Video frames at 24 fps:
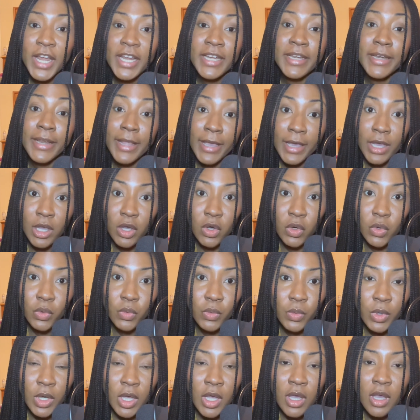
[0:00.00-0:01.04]
now,
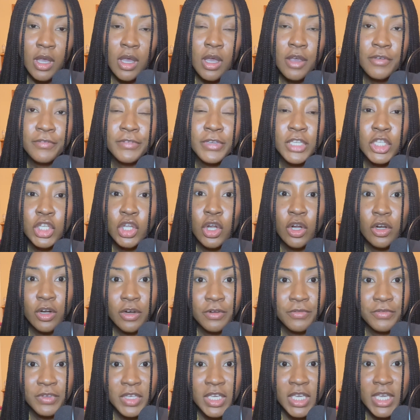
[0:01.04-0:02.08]

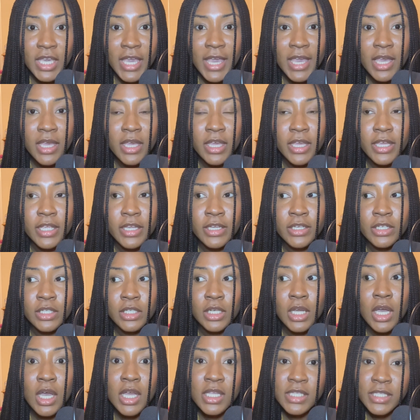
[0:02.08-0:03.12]
videography and
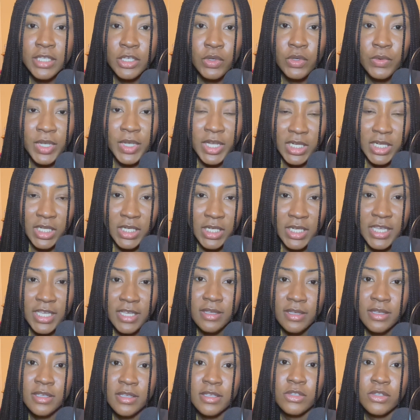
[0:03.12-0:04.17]
content creating
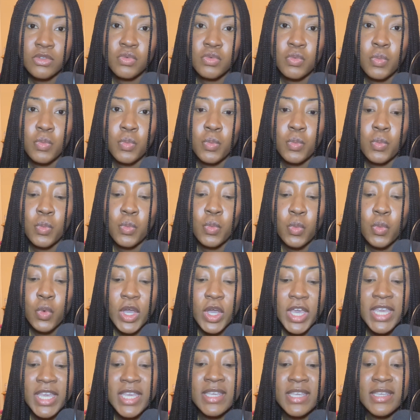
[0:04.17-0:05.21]
is
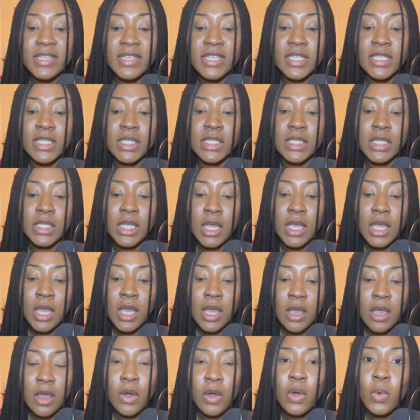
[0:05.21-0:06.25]
what is
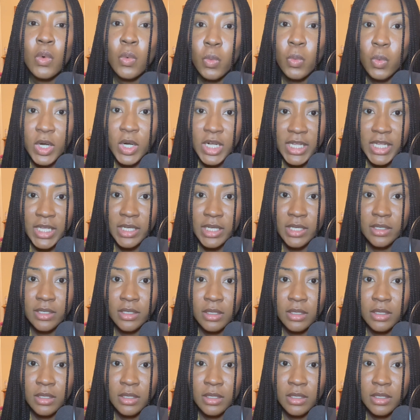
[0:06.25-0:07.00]
winning.